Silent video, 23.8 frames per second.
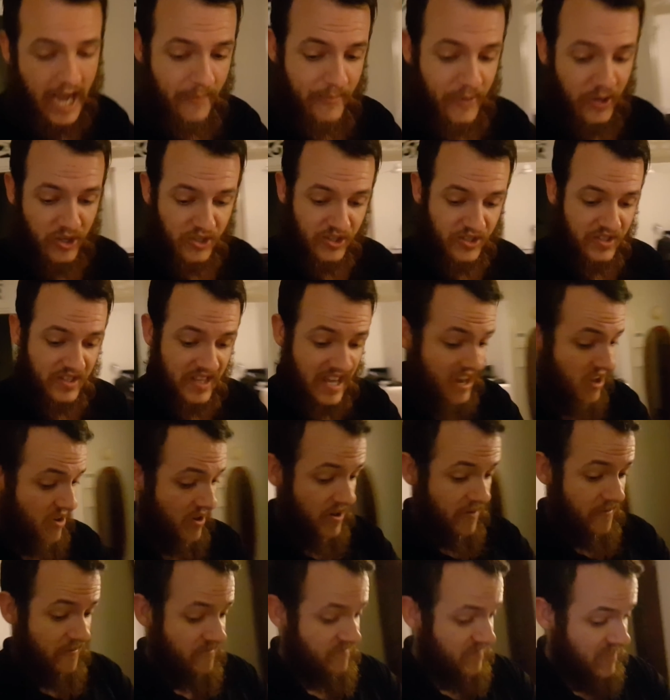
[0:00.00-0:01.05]
because they're
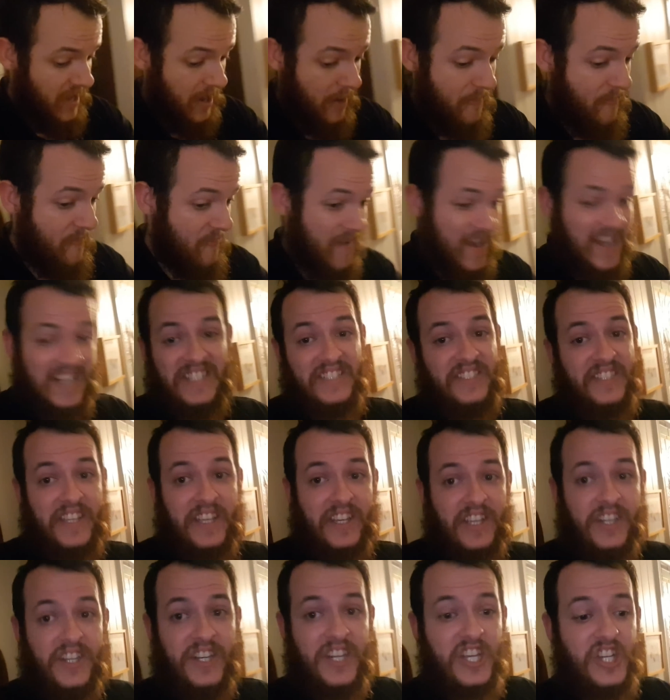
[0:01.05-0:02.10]
in
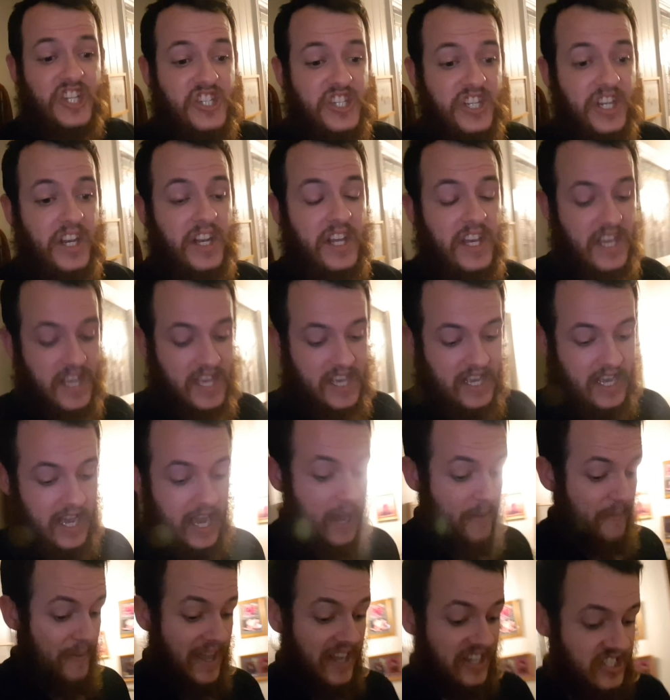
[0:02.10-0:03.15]
amazing condition,
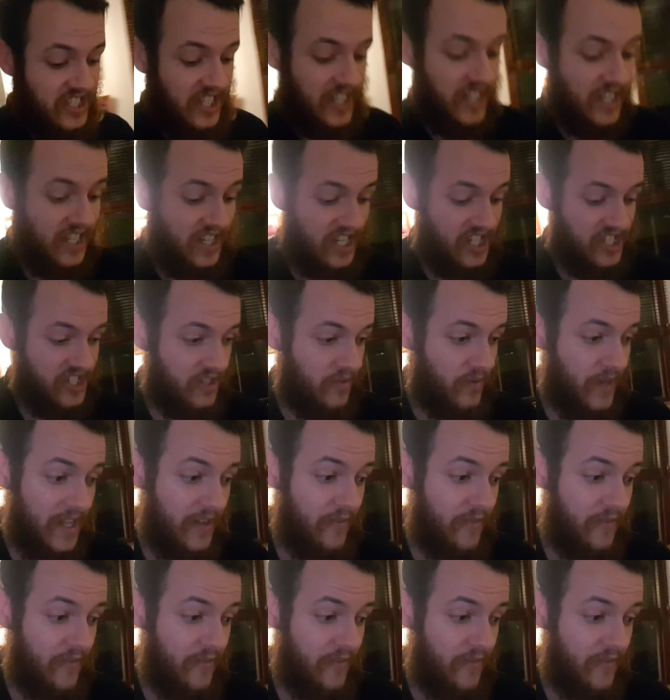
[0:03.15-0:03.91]
excellent condition.